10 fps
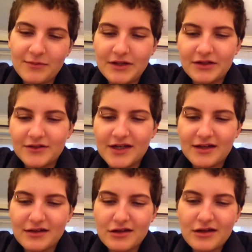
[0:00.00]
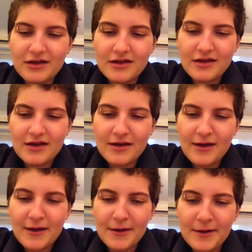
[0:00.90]
to being trans,
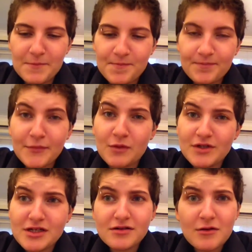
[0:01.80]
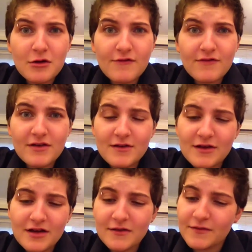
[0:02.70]
which I'll go over in
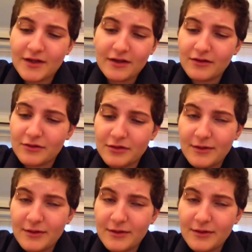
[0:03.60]
another video,